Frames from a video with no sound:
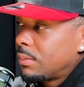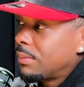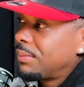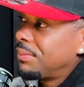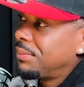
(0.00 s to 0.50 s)

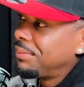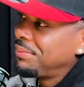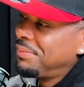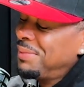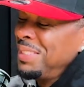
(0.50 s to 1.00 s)
What
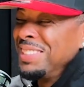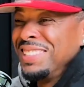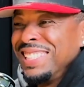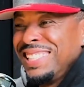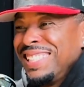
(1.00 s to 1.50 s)
makes this
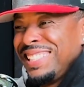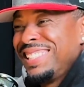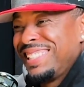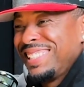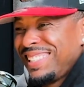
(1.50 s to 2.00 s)
show...
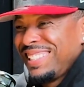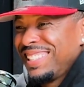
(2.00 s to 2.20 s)
No,